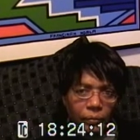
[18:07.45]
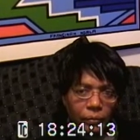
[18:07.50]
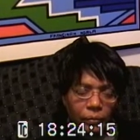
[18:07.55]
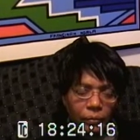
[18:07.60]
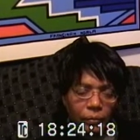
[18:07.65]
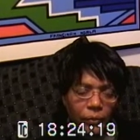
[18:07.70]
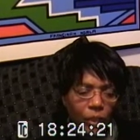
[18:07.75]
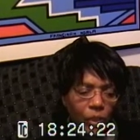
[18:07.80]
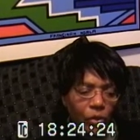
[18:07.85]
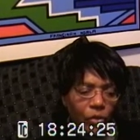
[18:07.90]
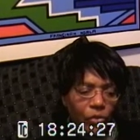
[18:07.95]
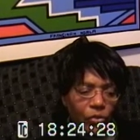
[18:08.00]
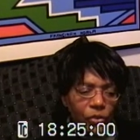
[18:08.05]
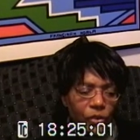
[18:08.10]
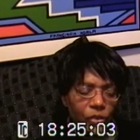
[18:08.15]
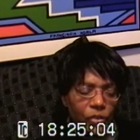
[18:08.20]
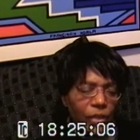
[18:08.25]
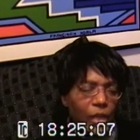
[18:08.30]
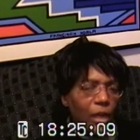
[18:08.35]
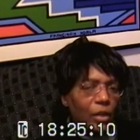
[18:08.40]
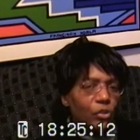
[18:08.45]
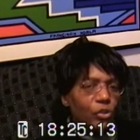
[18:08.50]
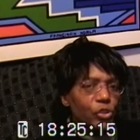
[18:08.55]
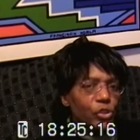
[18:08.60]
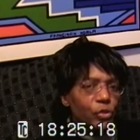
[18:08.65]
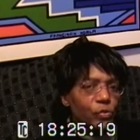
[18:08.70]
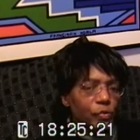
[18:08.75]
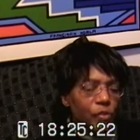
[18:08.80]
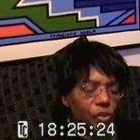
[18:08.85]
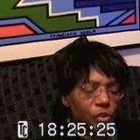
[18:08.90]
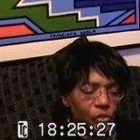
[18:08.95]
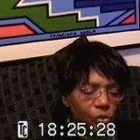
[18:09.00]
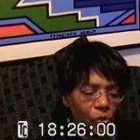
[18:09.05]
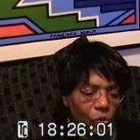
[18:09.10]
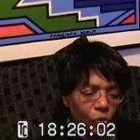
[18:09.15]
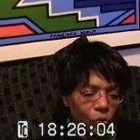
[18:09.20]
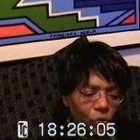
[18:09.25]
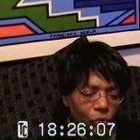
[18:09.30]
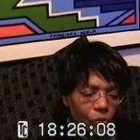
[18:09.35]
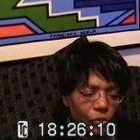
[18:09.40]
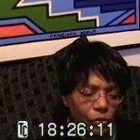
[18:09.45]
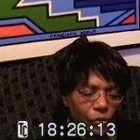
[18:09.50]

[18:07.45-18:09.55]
Because this house should be sold